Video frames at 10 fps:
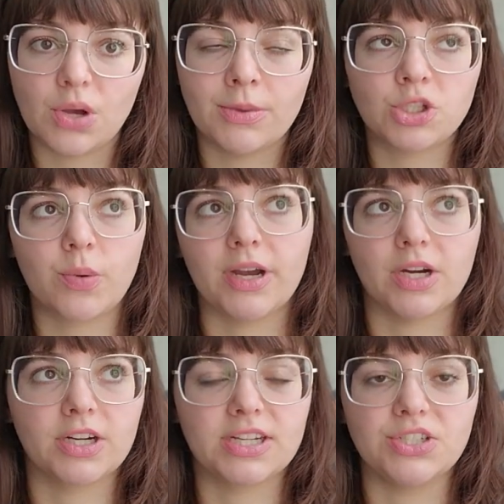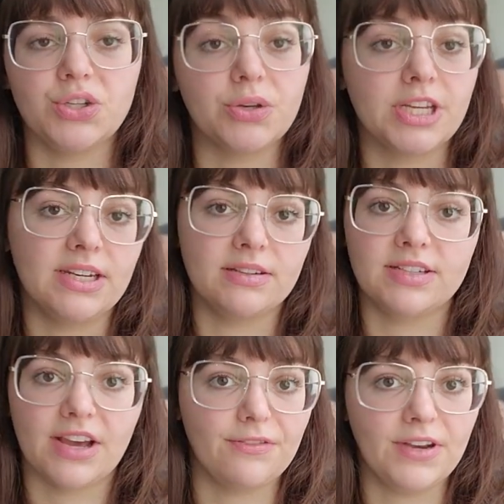so much quicker because you can
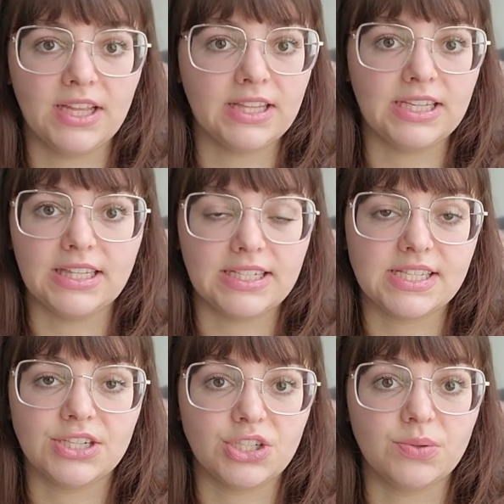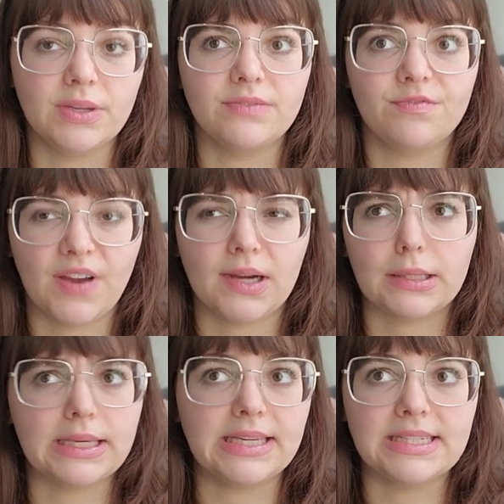definitely listen to it
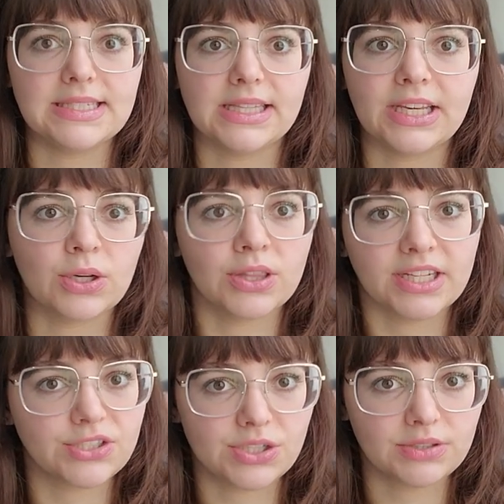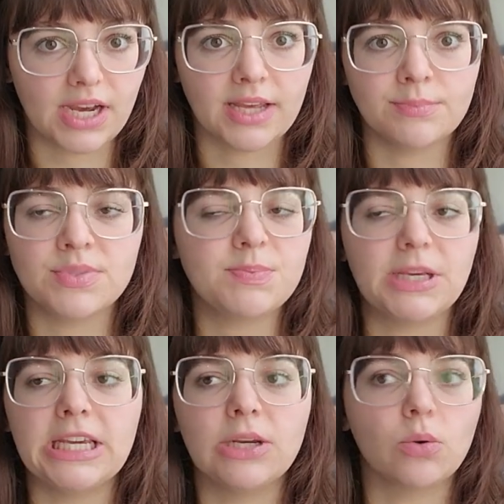fairly easily on like two times
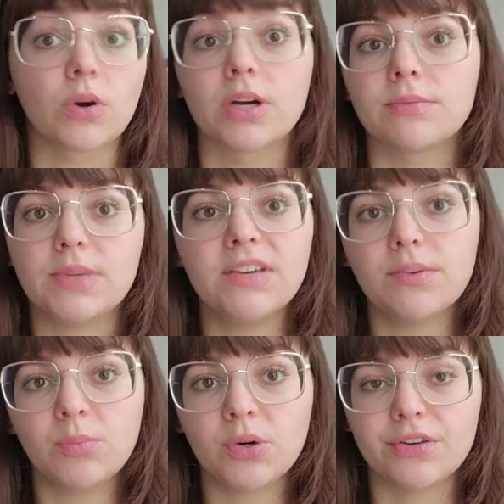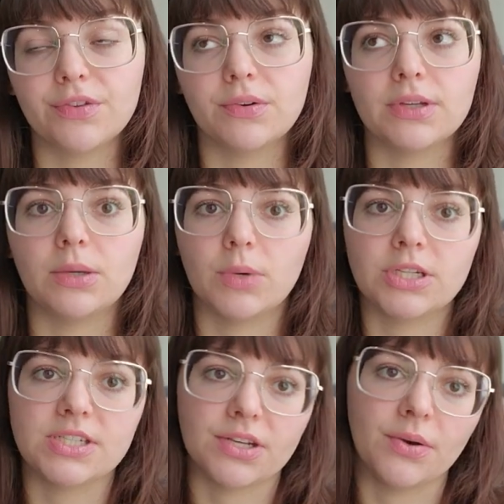speed or even more if you really
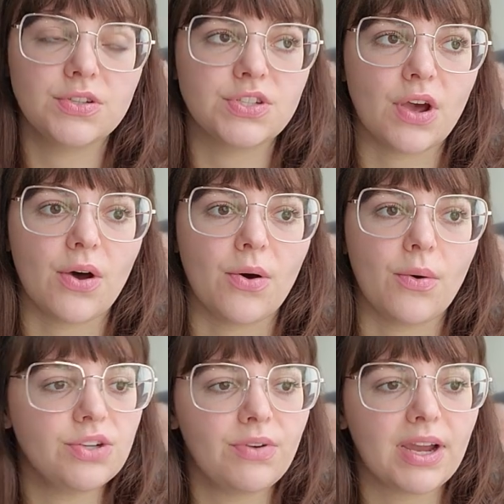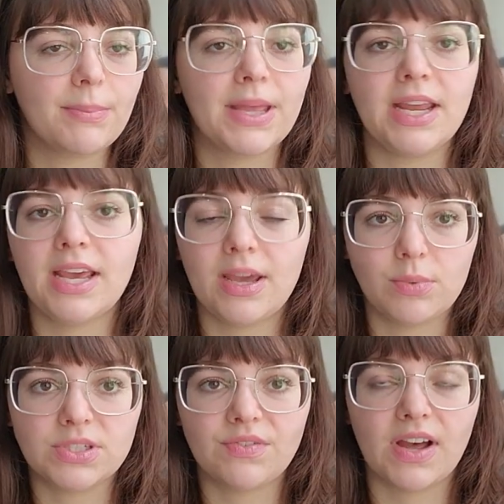want to. So do recommend it. It
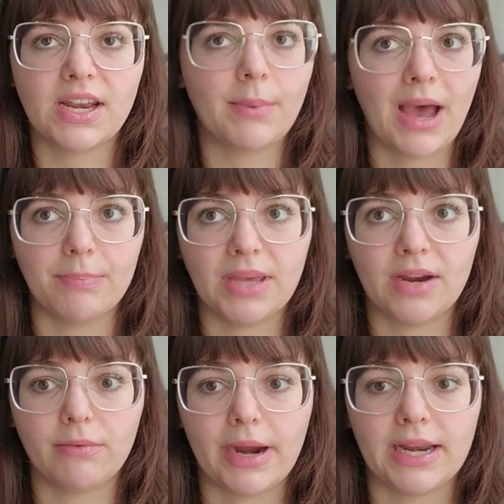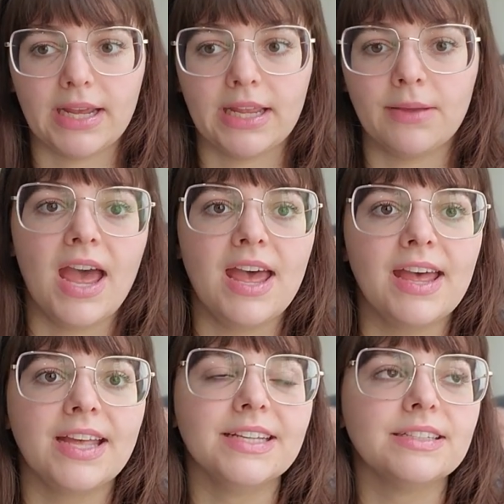was fun. I'm happy I read it
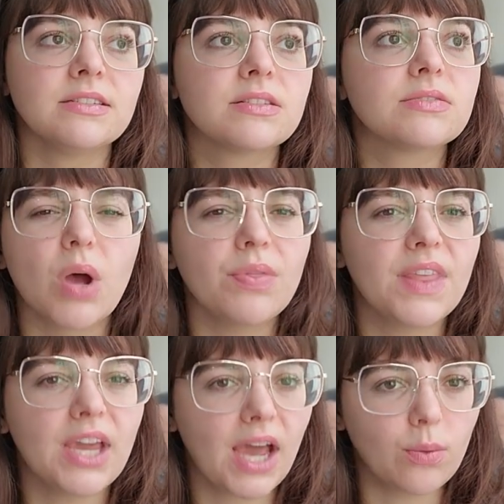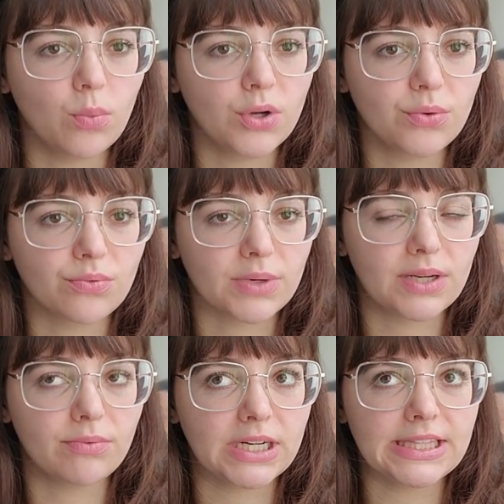and don't think I would
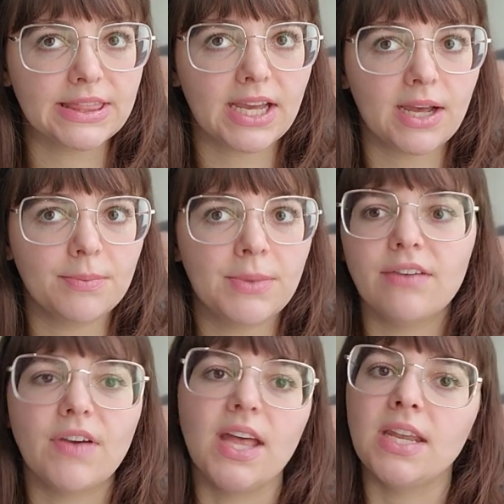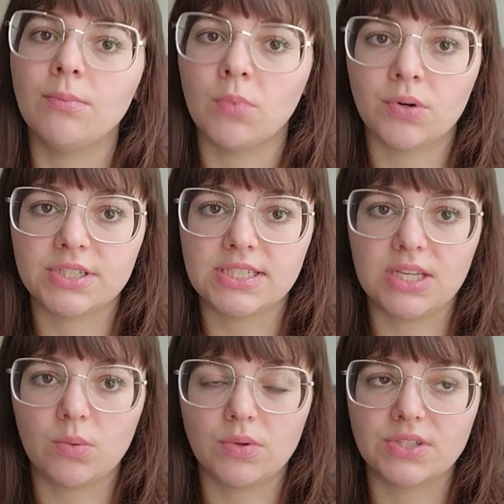reread them. If any more
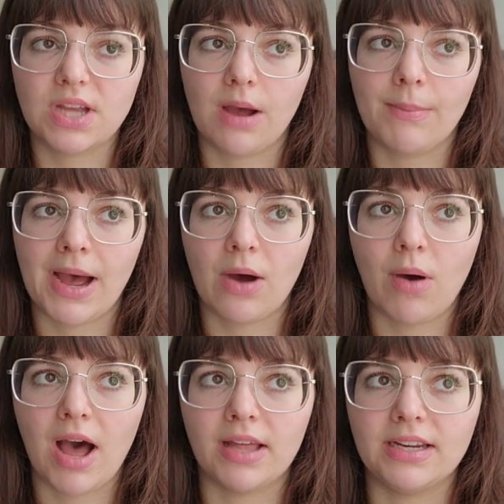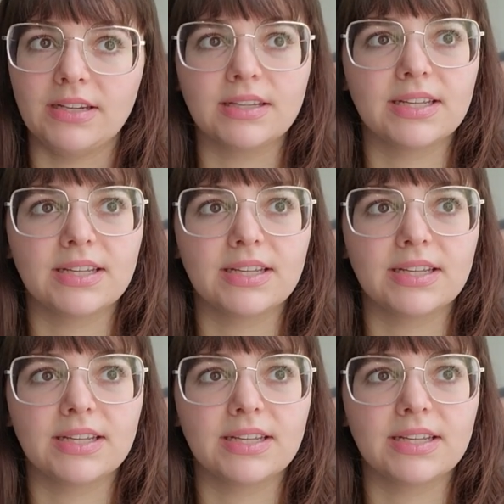sequels come out, I'd